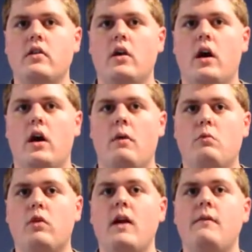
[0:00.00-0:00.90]

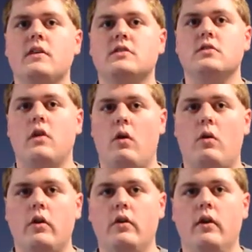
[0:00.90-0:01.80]
graphics
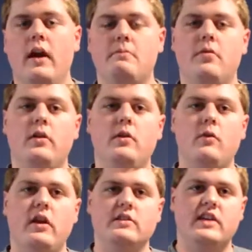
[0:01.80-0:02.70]
card and put it
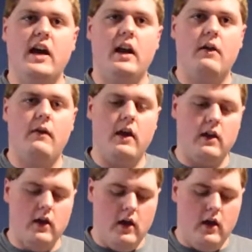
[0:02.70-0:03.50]
inside of a